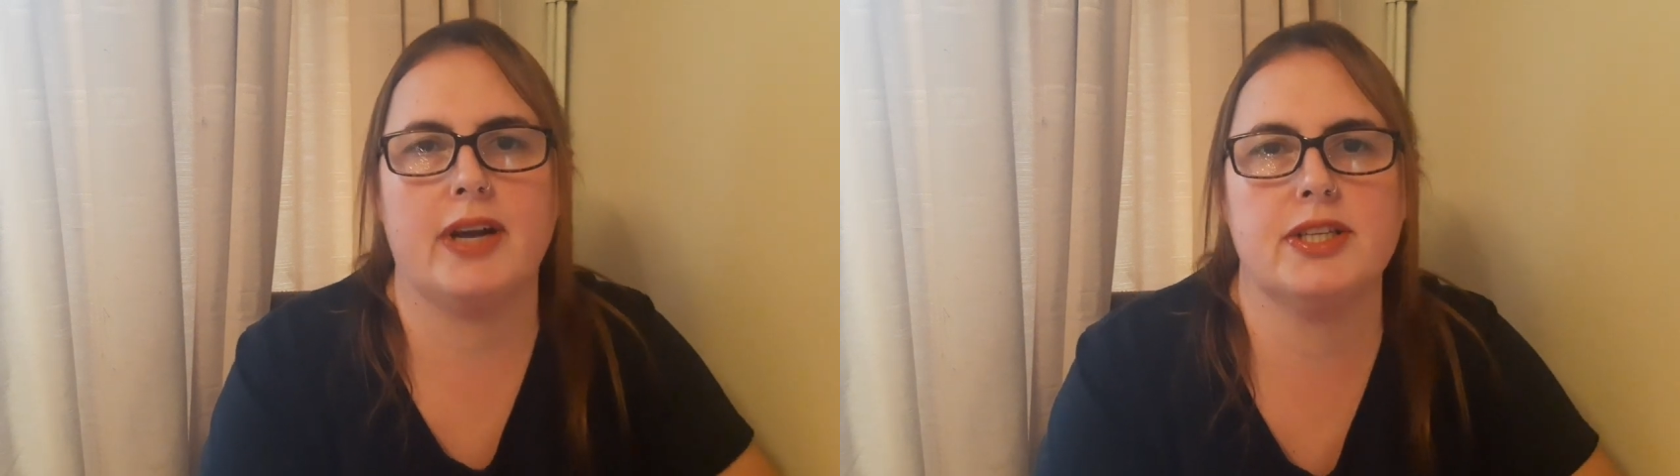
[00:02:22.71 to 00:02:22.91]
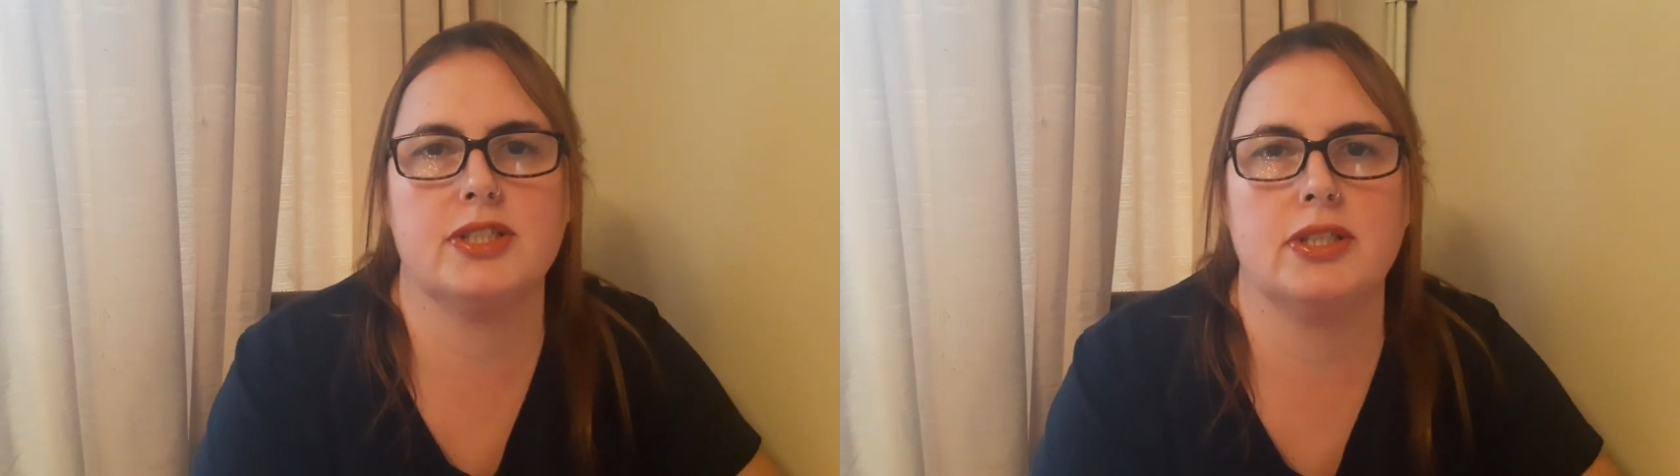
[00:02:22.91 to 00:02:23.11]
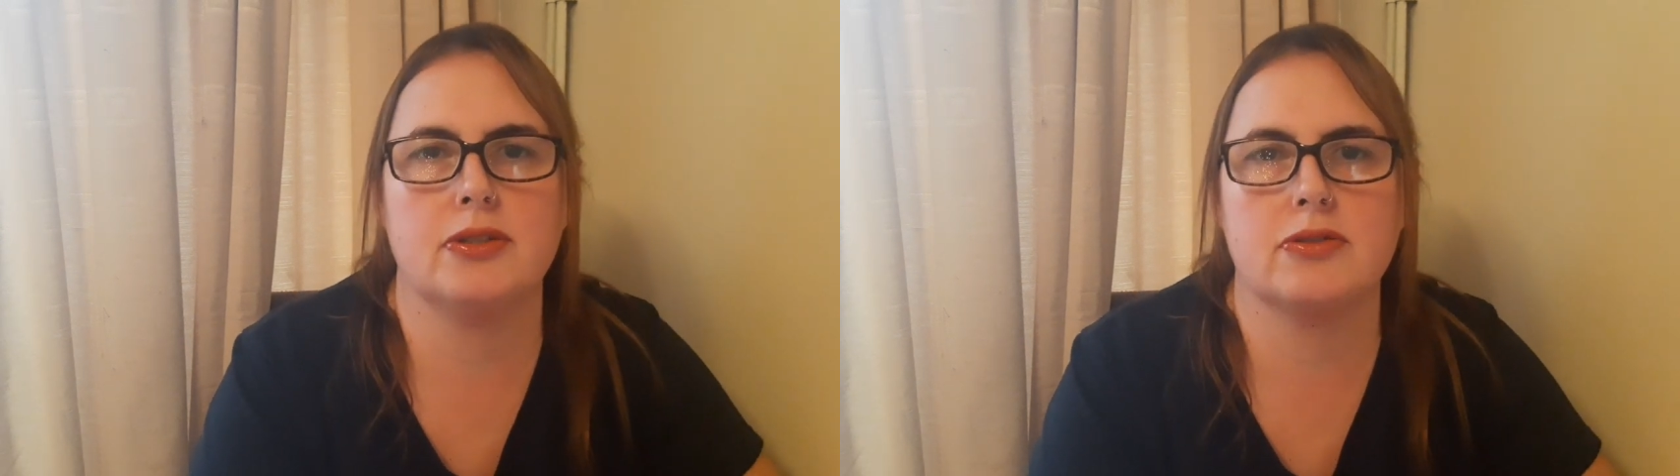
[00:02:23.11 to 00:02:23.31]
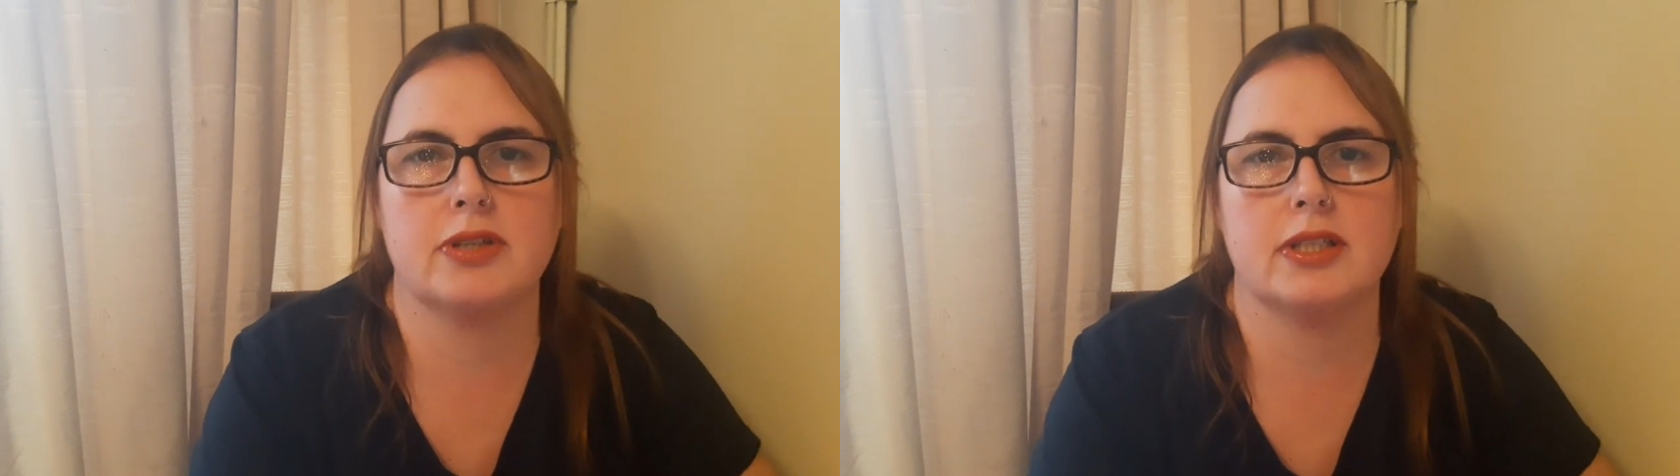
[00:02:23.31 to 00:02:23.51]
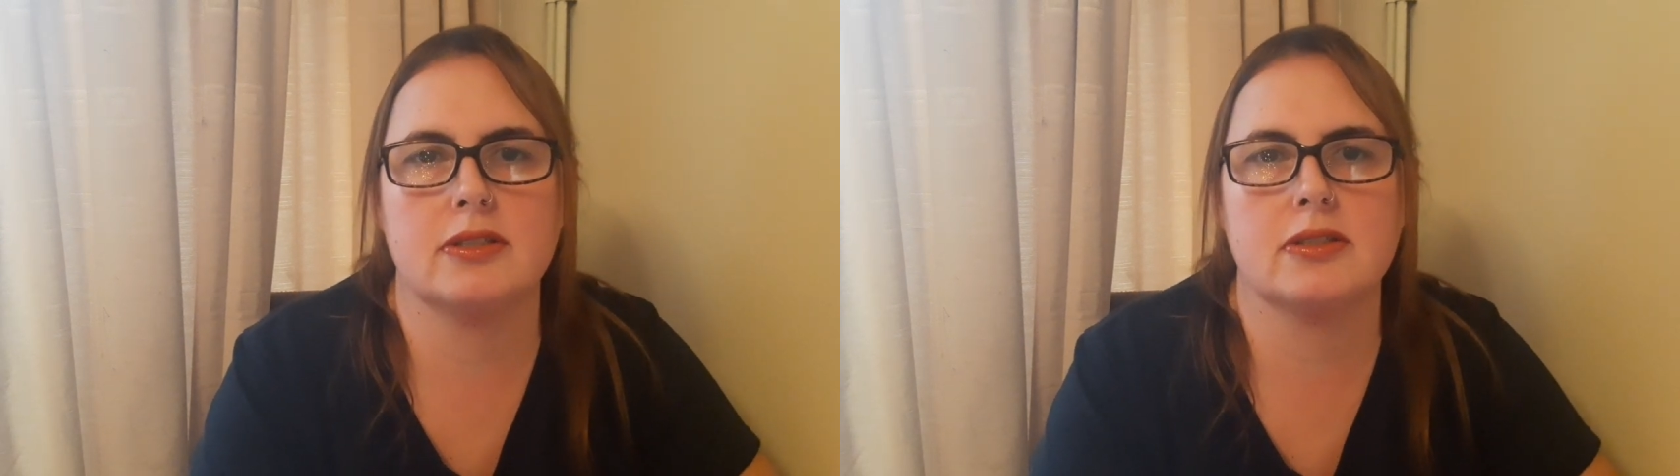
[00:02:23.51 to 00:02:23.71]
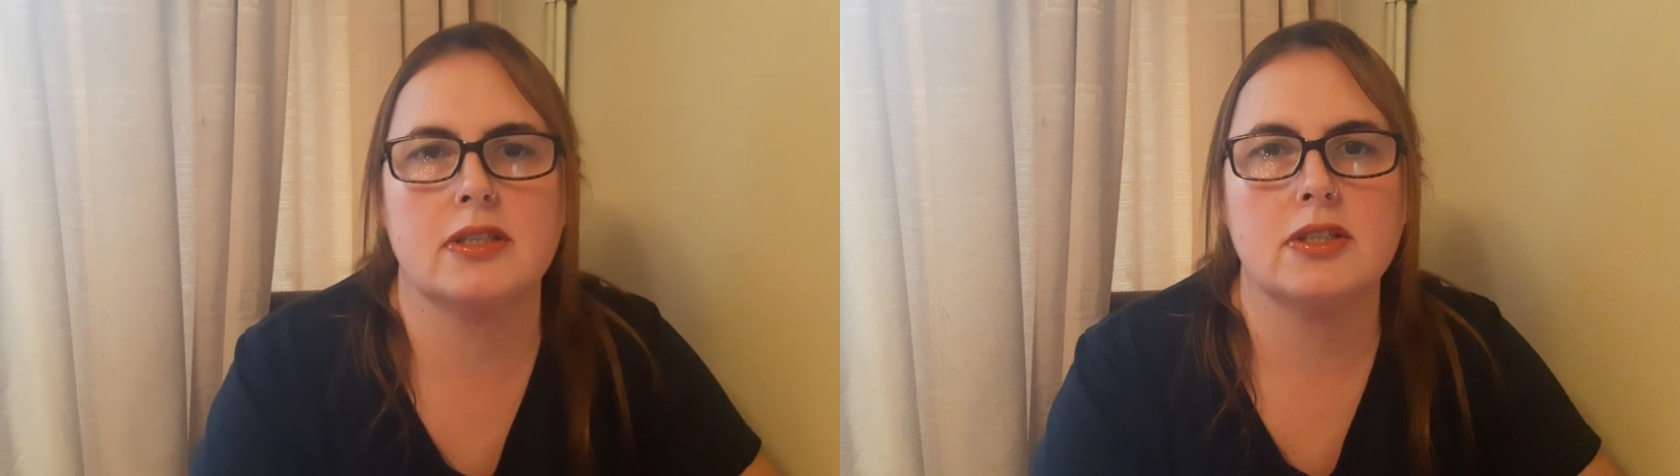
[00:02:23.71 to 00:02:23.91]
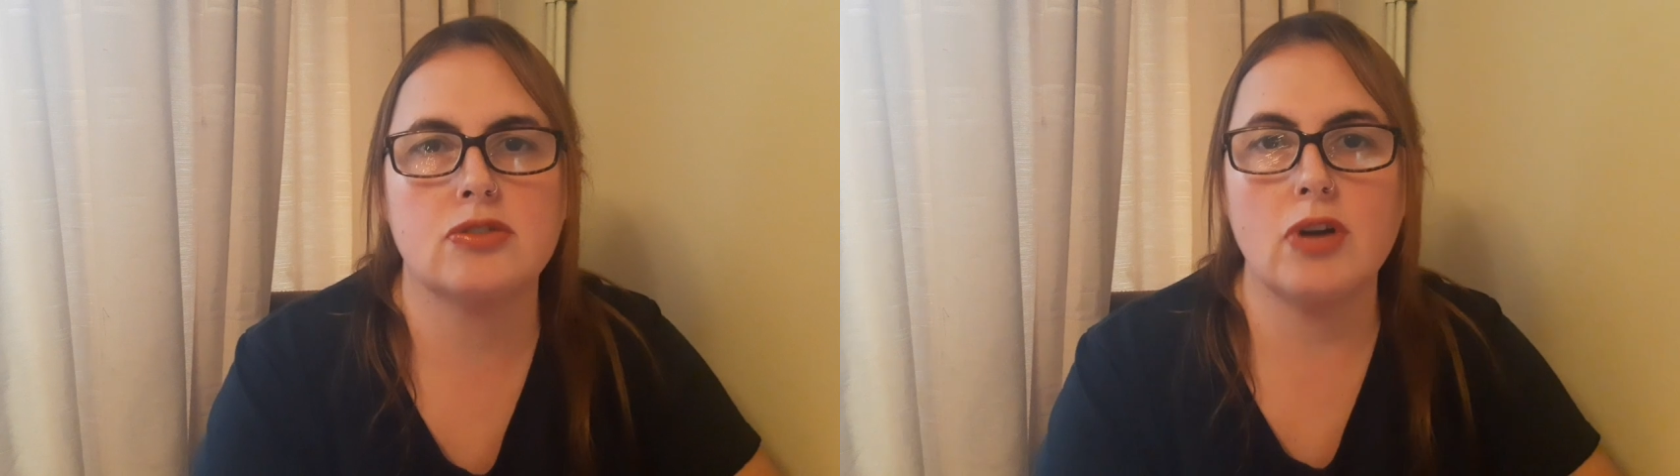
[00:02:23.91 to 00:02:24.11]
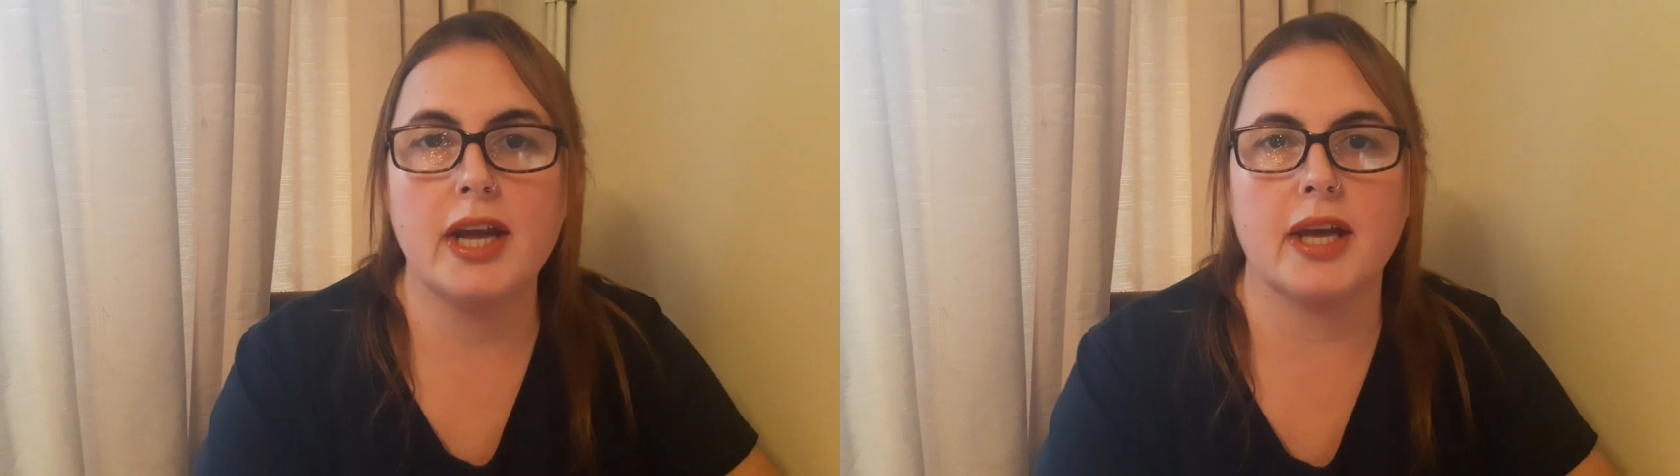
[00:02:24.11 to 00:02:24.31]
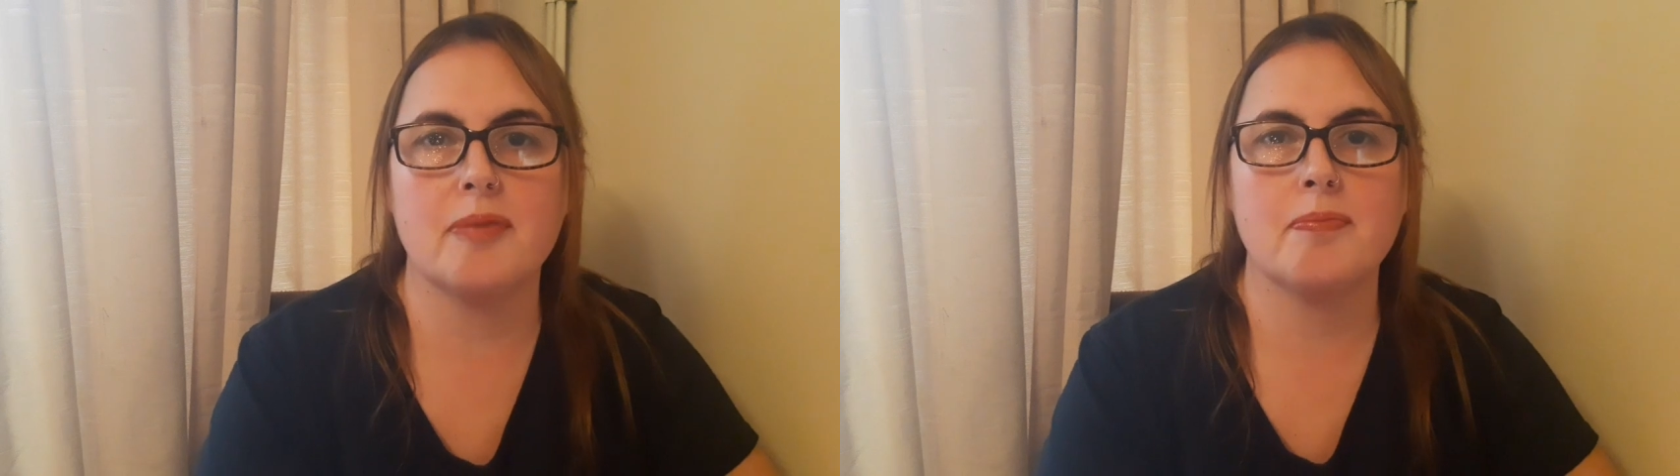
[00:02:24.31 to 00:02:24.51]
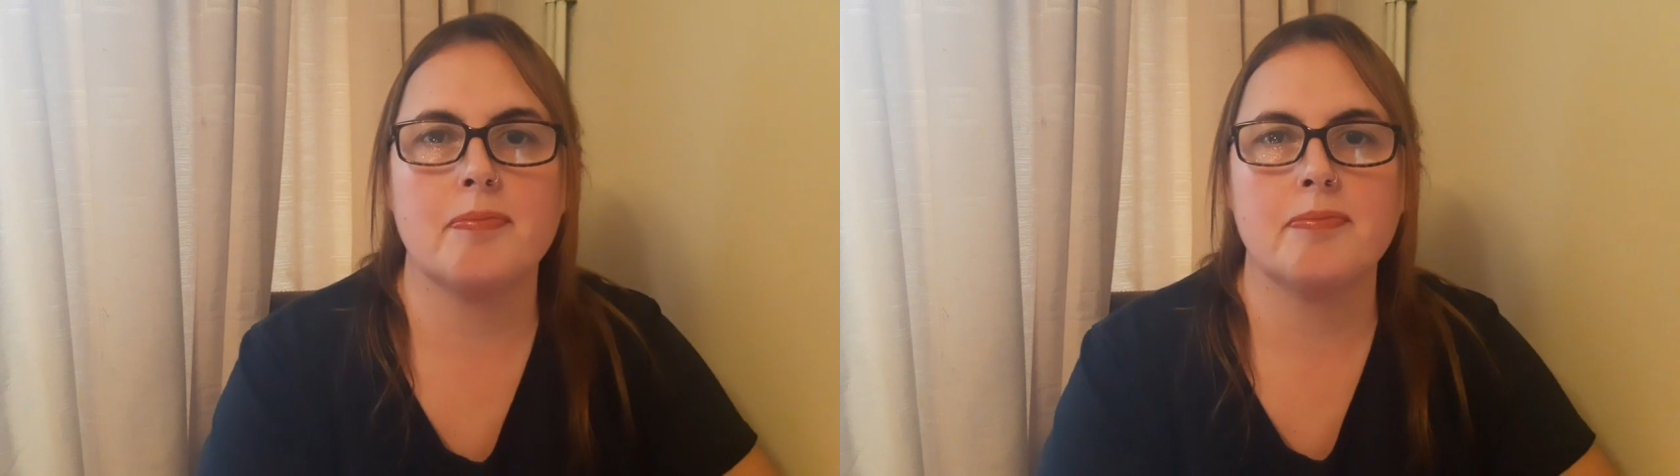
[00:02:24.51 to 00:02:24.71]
anti-nutrients. Try it.